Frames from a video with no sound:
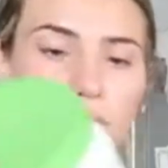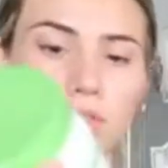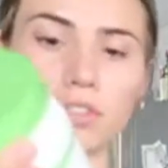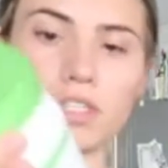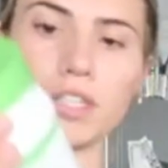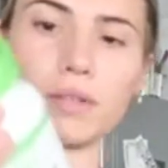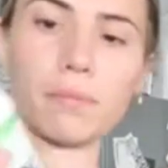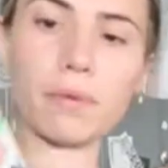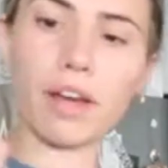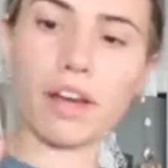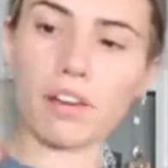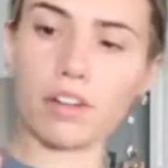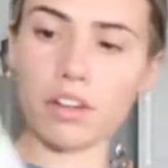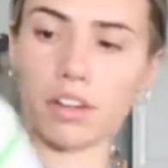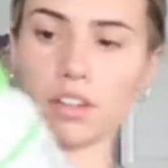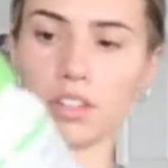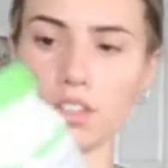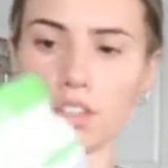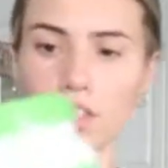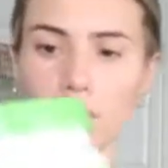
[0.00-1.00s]
protein
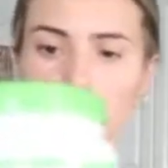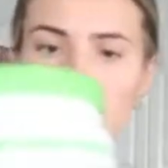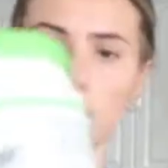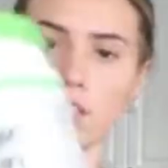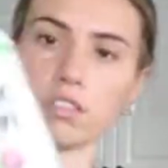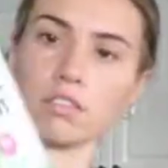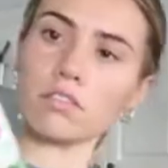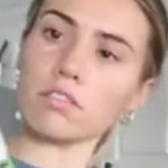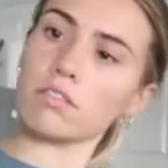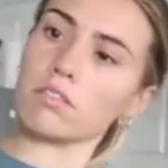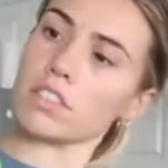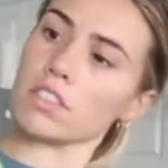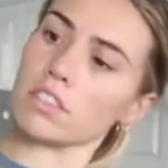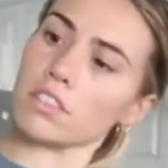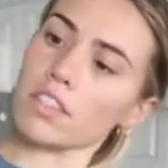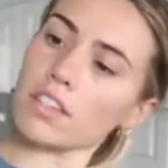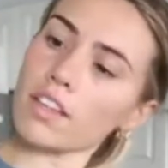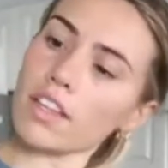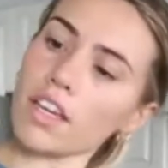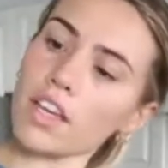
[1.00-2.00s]
powder
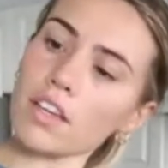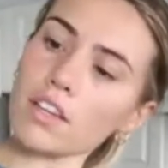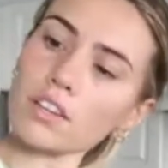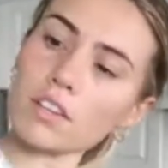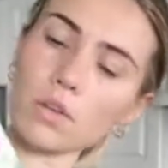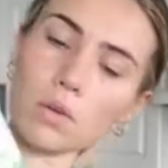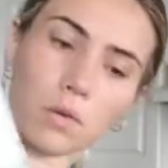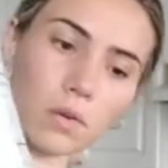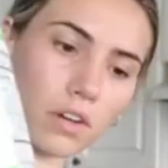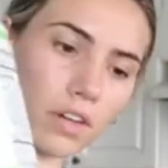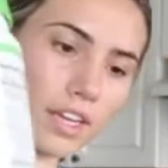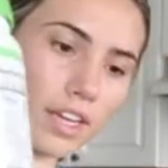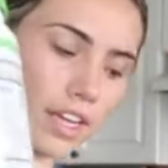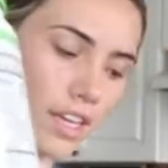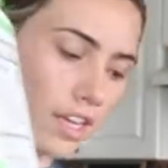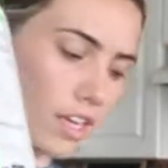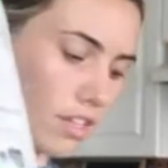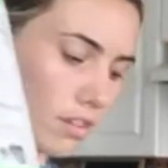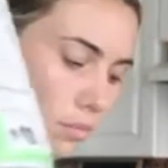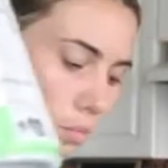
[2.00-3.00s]
where's the thing? The
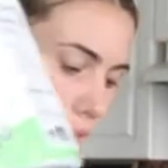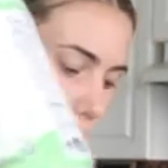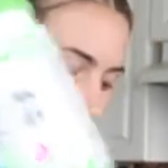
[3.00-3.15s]
Orgain